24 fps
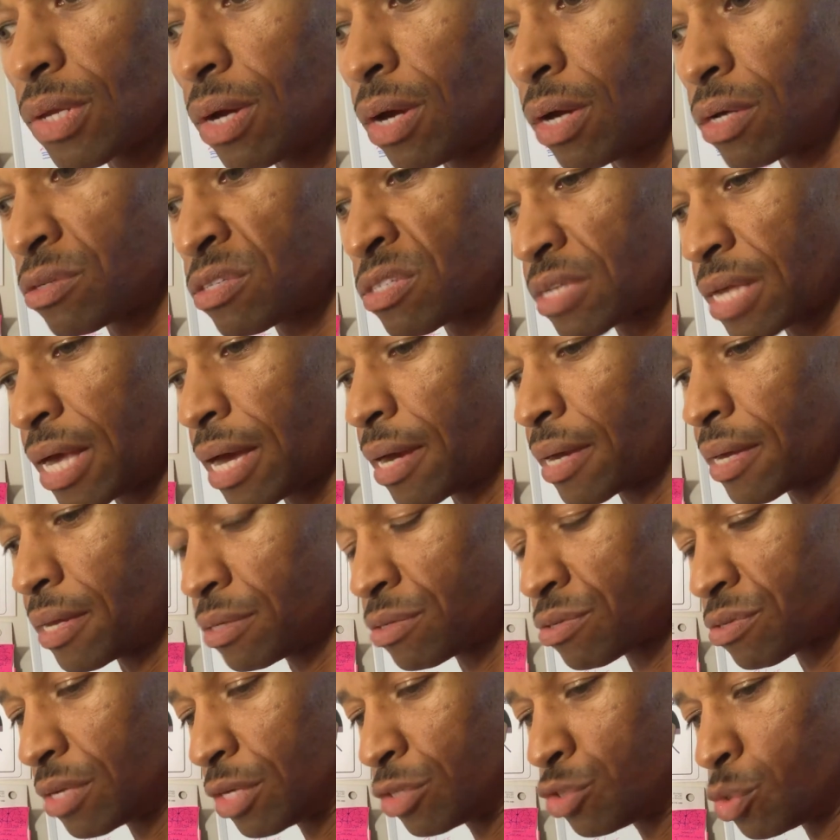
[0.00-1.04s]
a
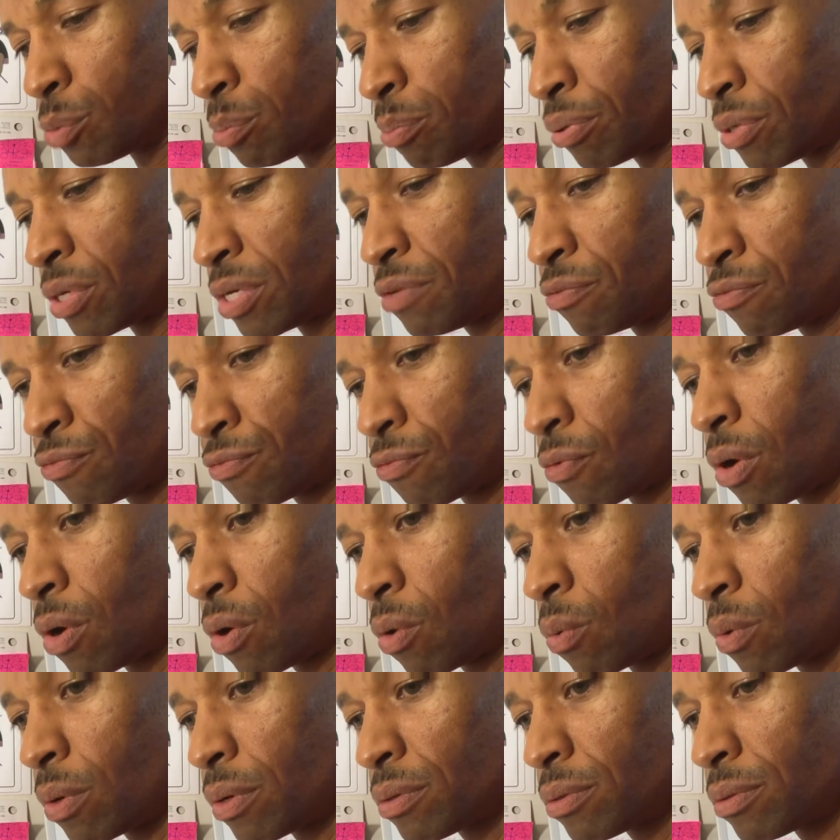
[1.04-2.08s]
science that you're putting
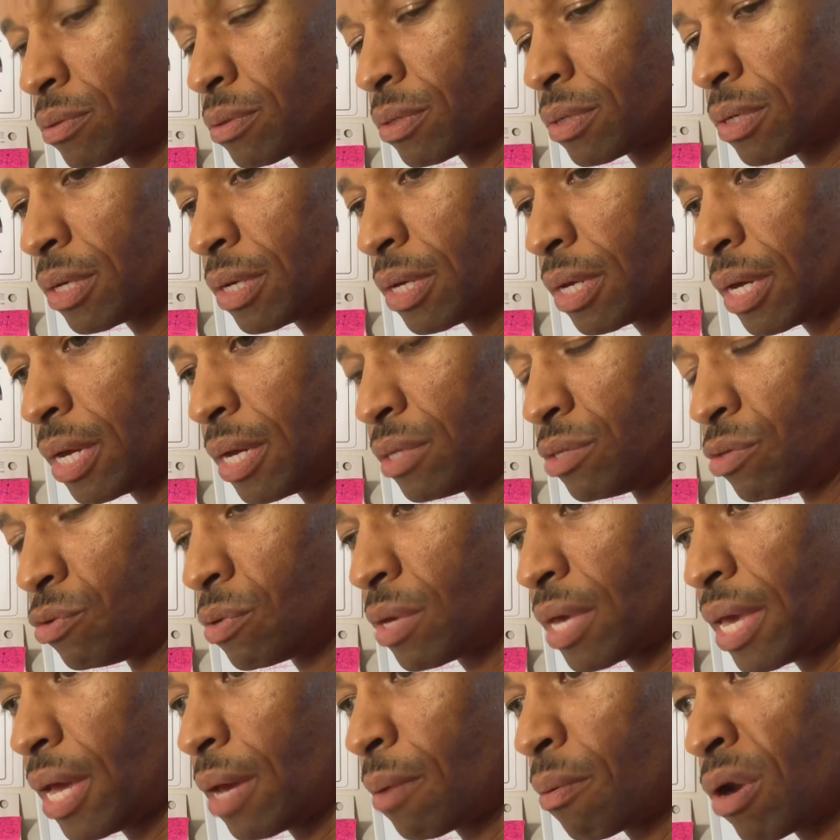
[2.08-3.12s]
forward and you
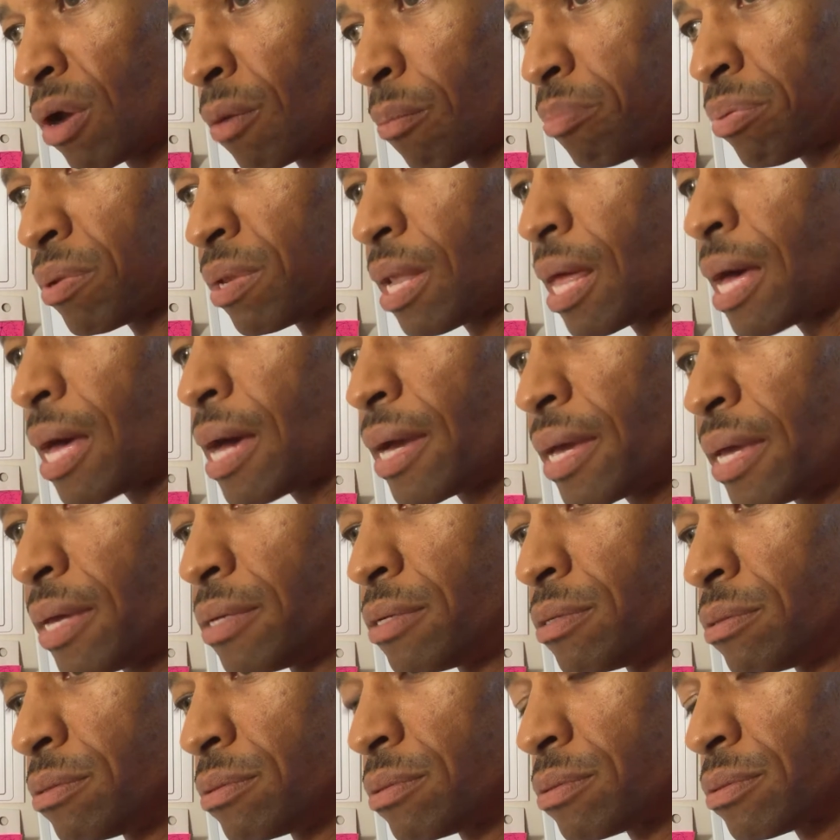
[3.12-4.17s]
can't apply
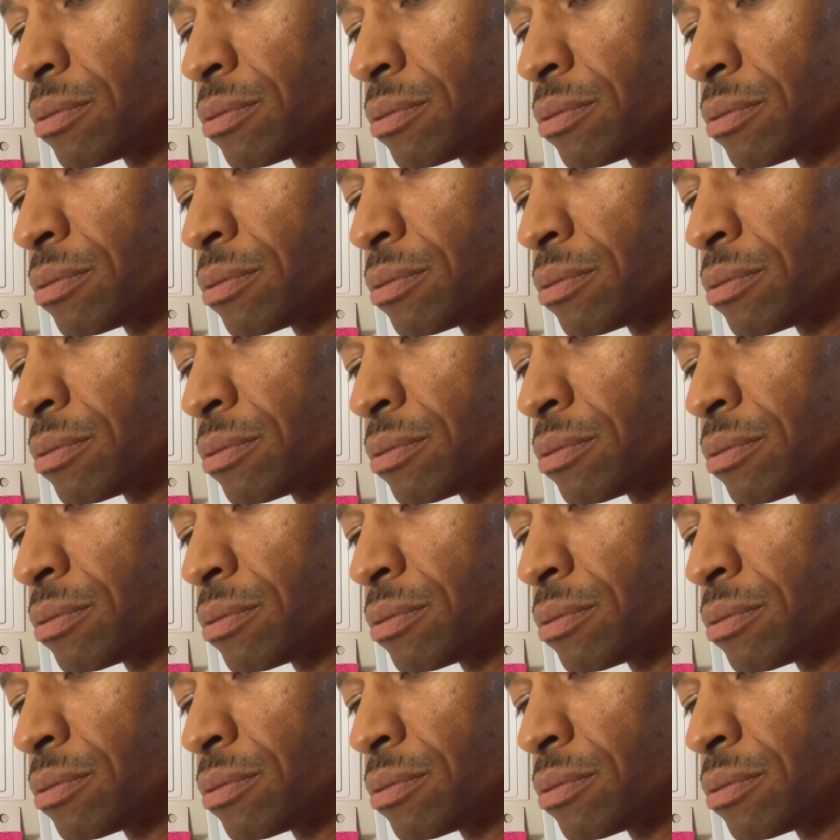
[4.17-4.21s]
it